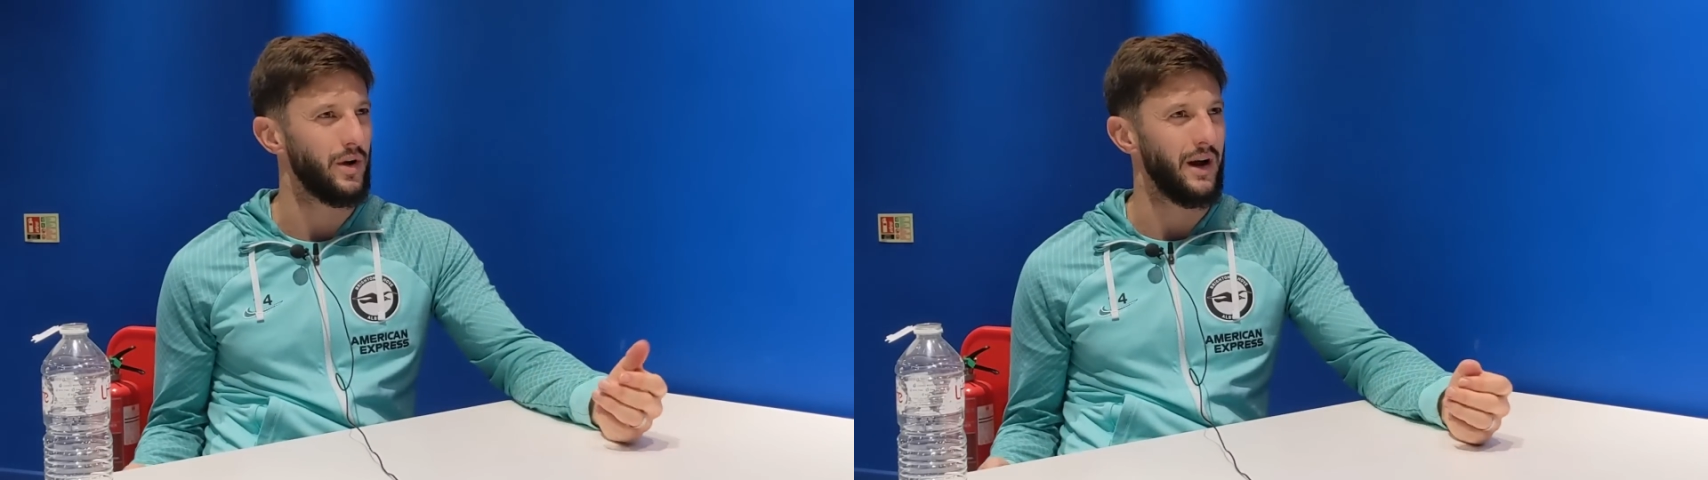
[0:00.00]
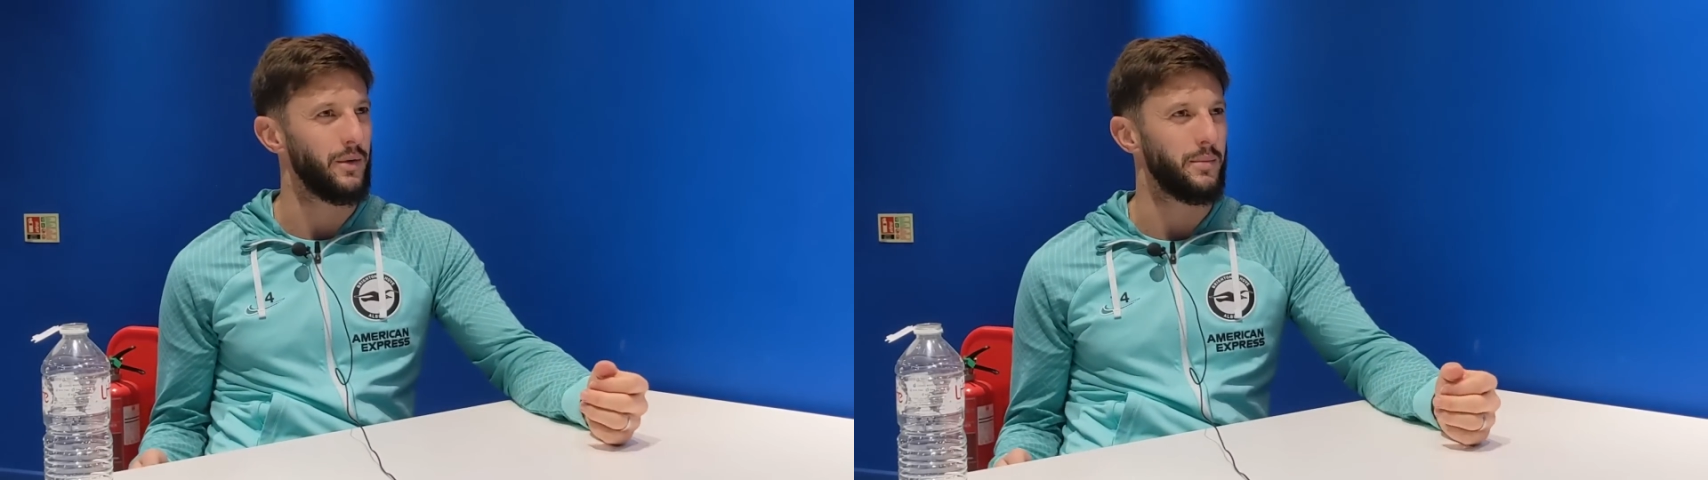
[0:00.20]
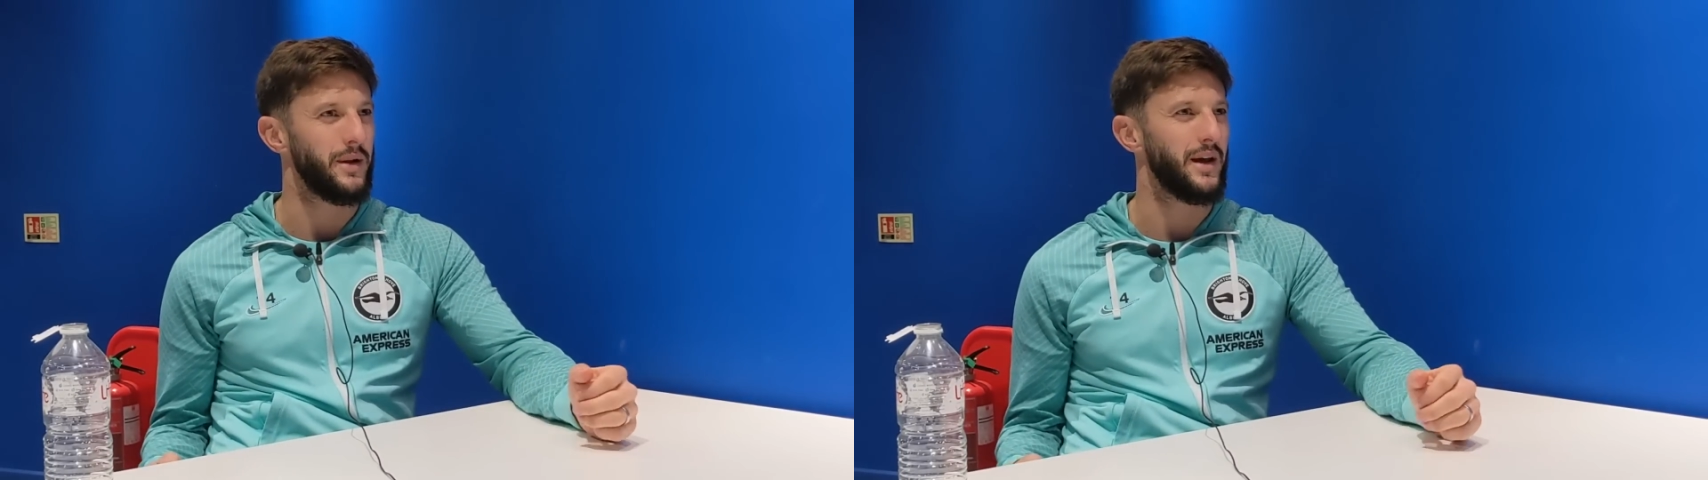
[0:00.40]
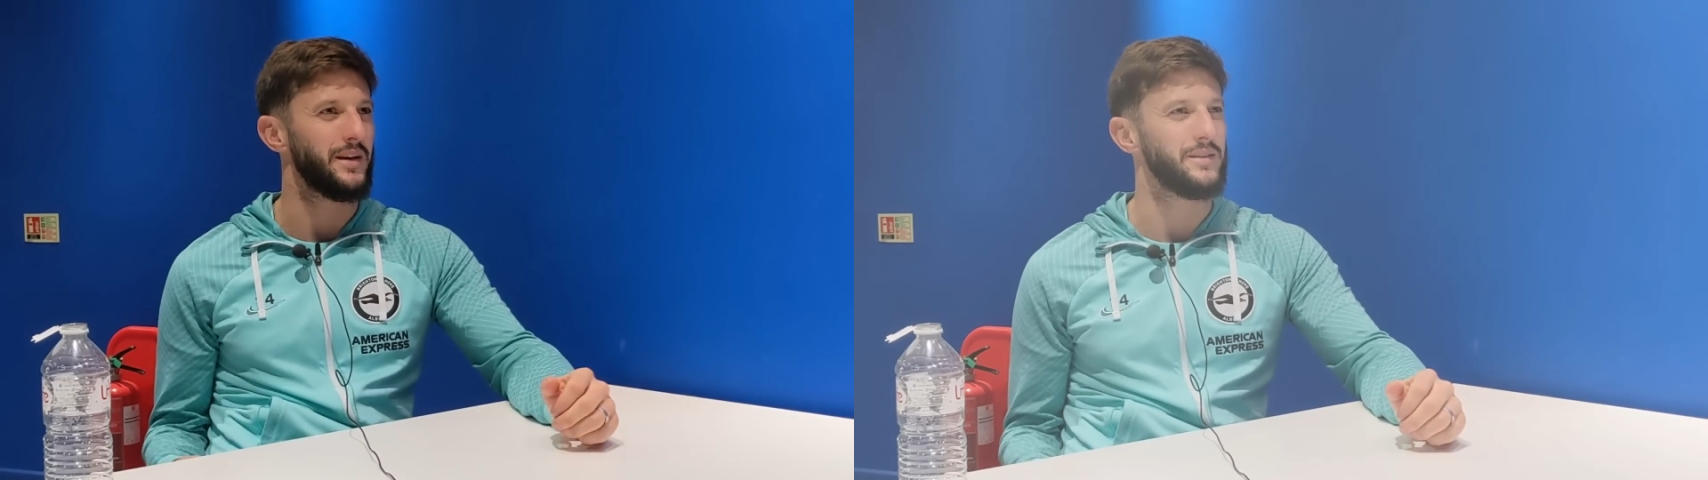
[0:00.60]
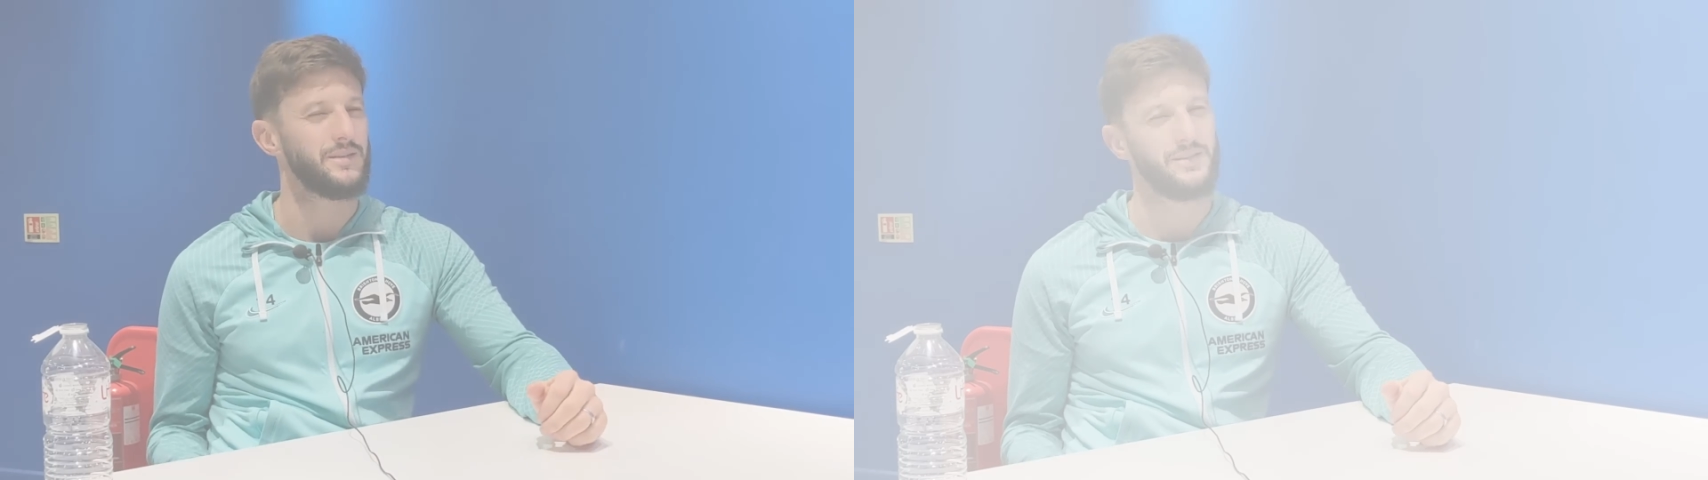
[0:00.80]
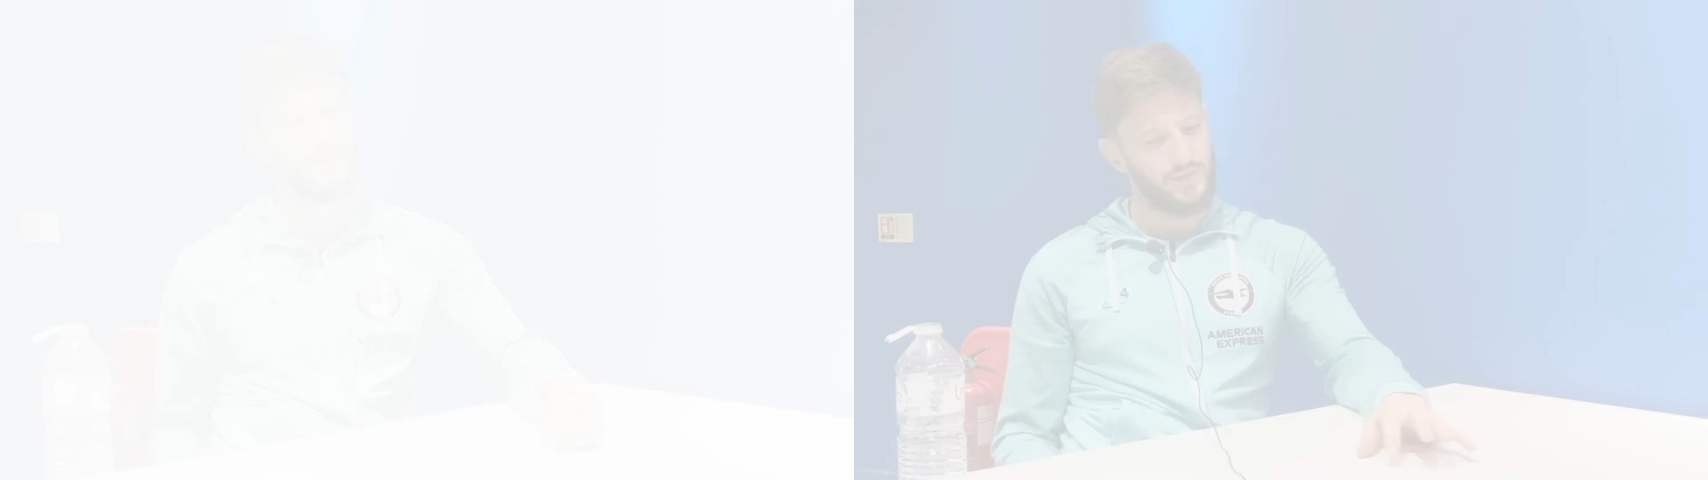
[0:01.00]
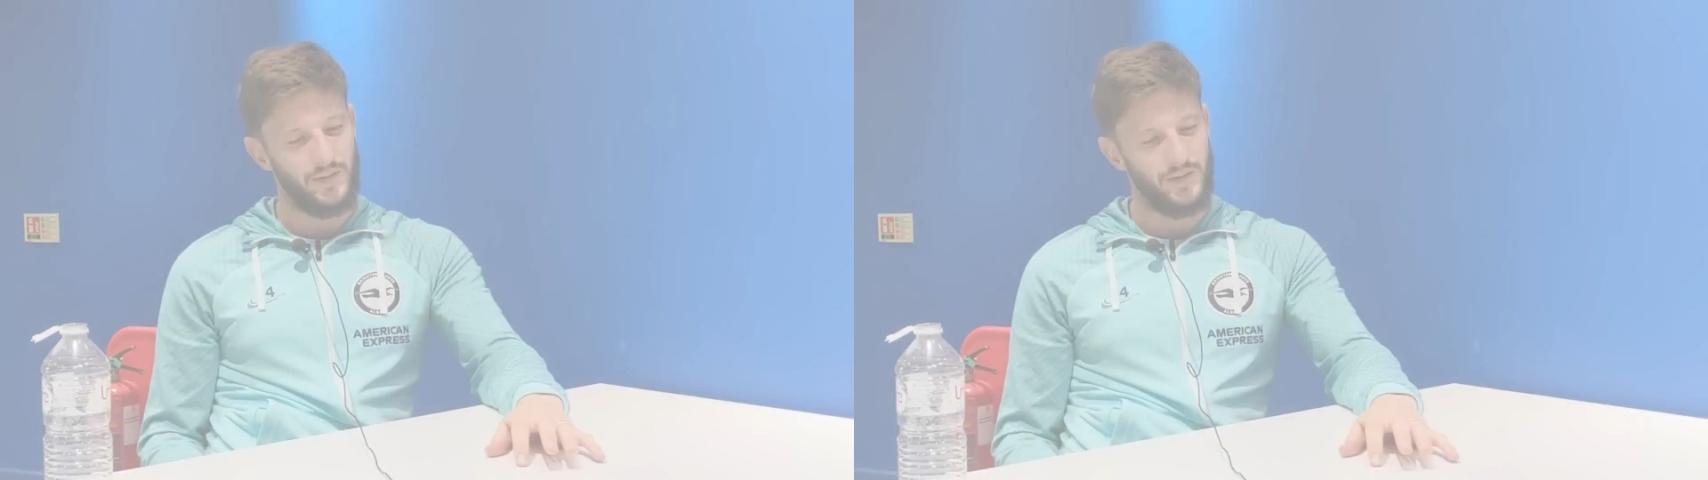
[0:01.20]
how he plays.